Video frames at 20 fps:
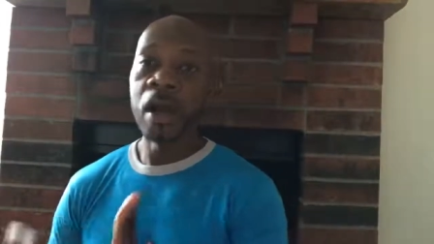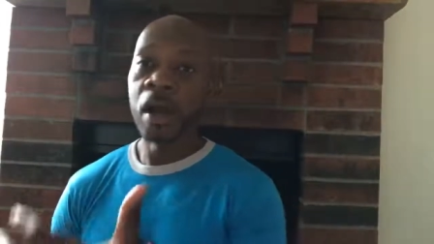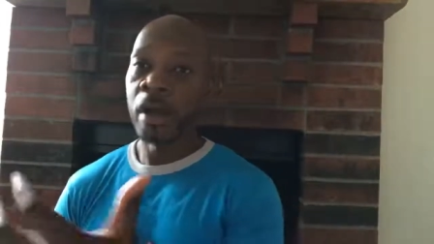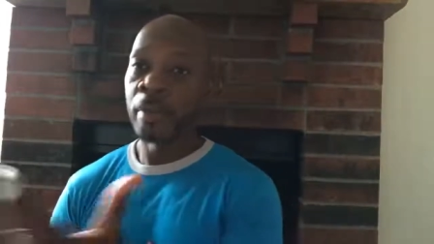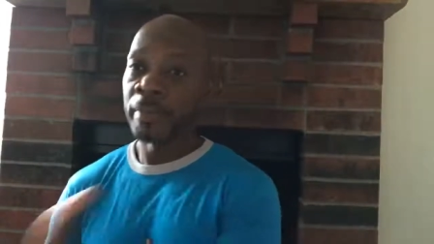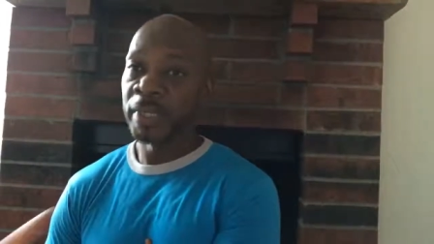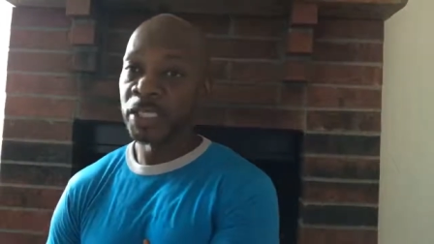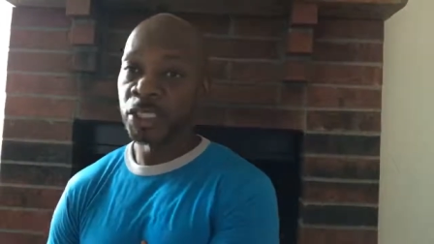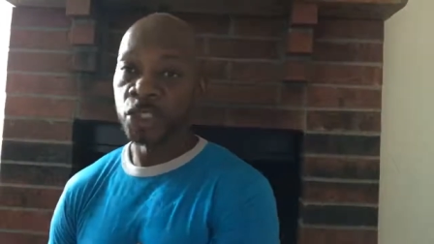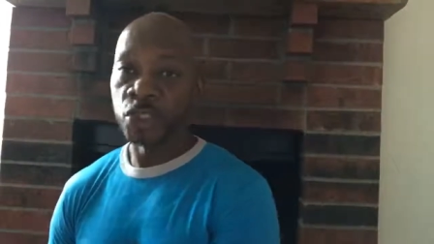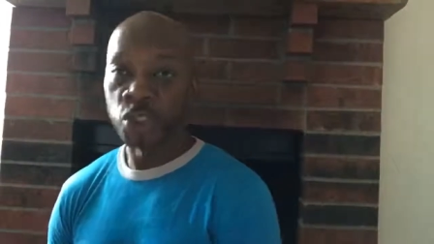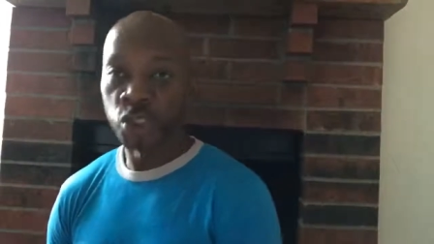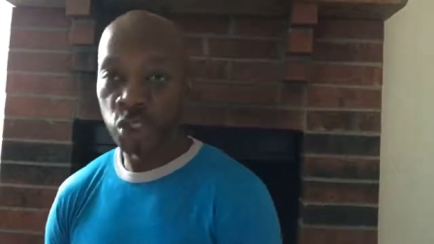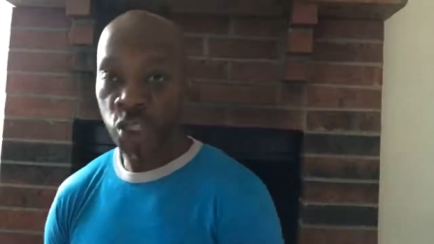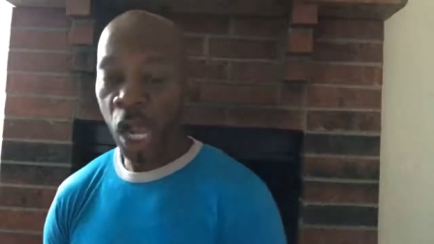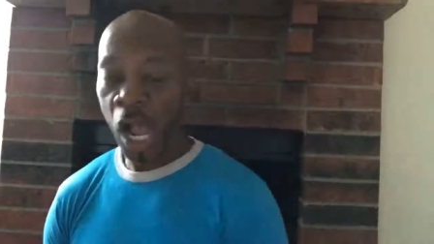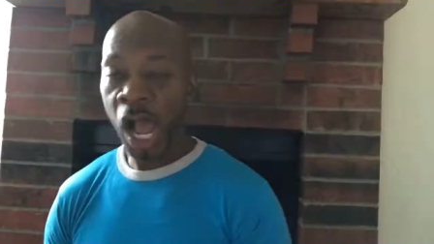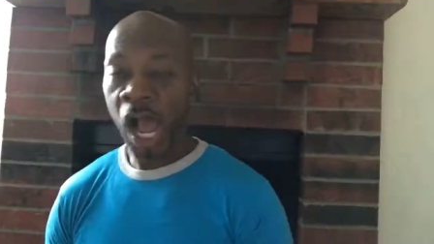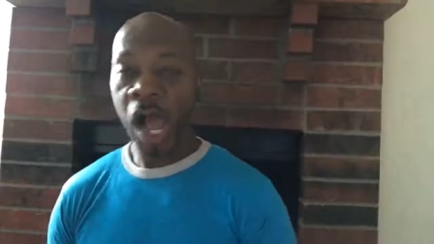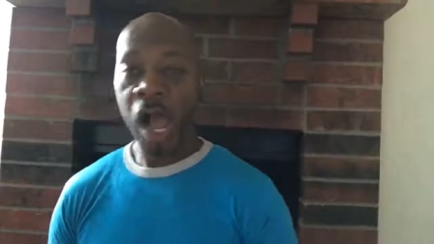um, in your
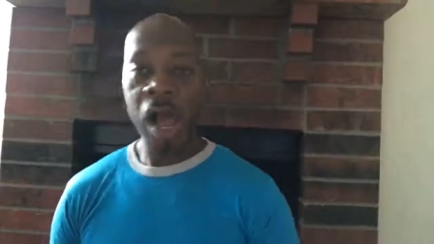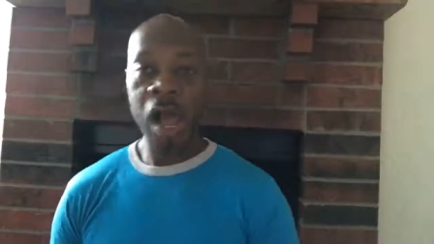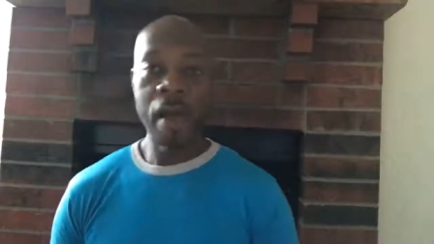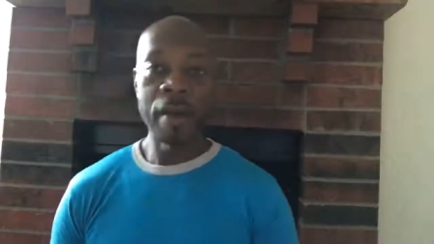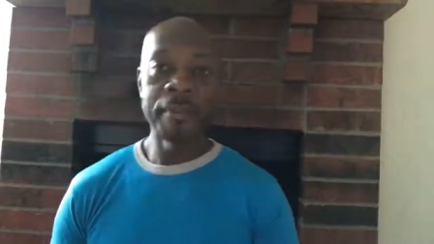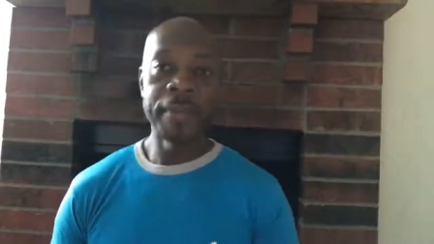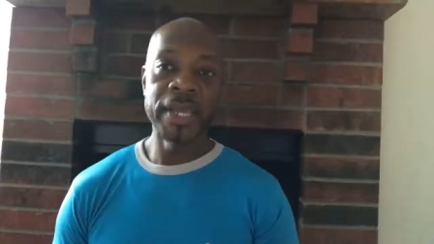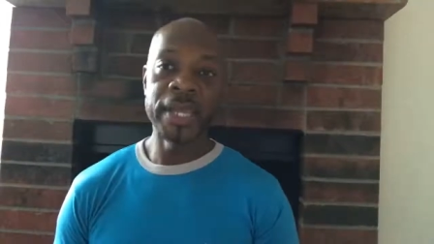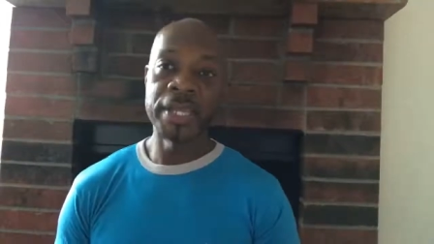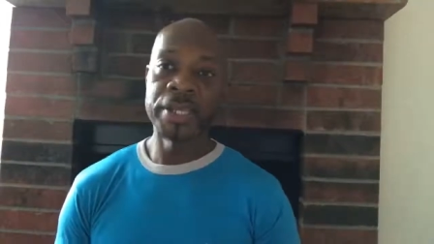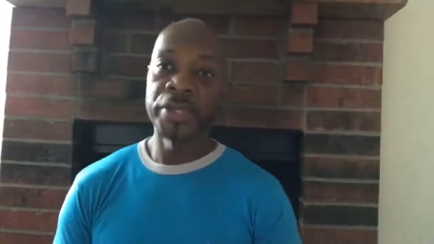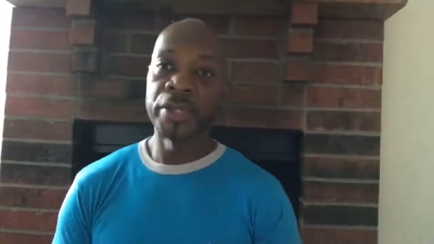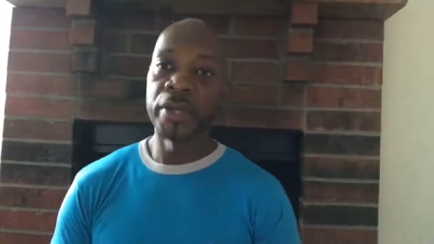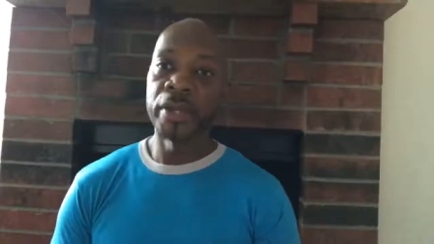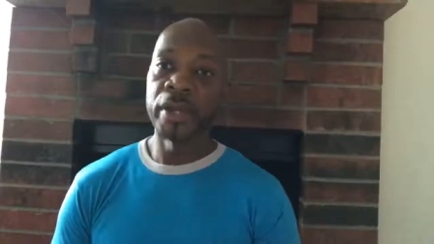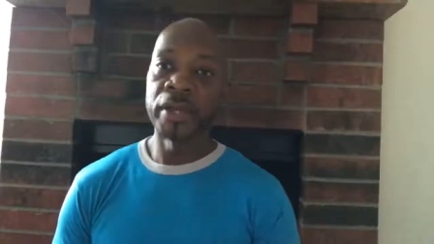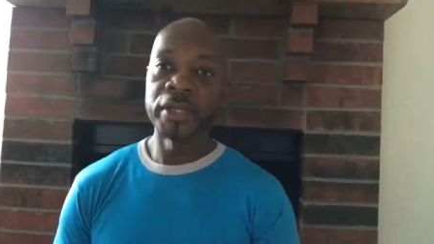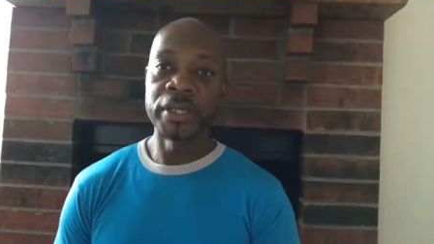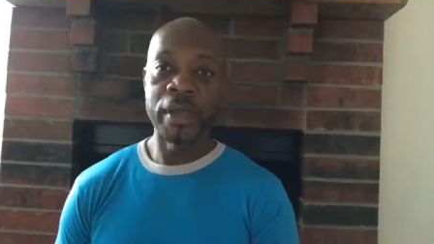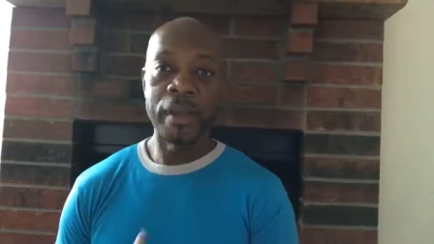job, in
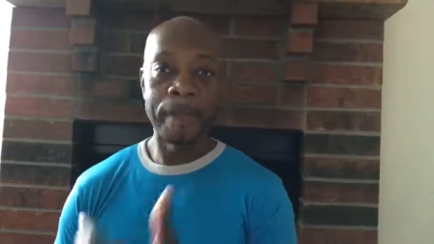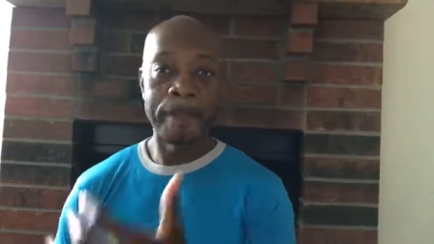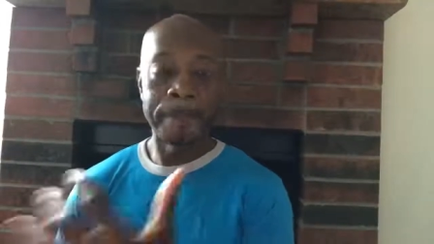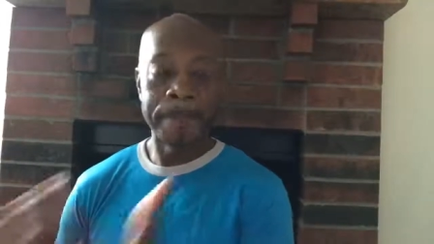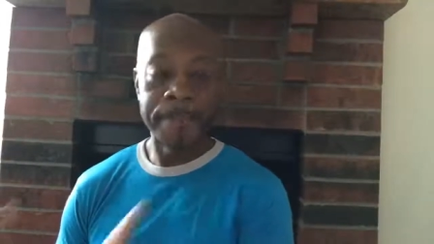your, your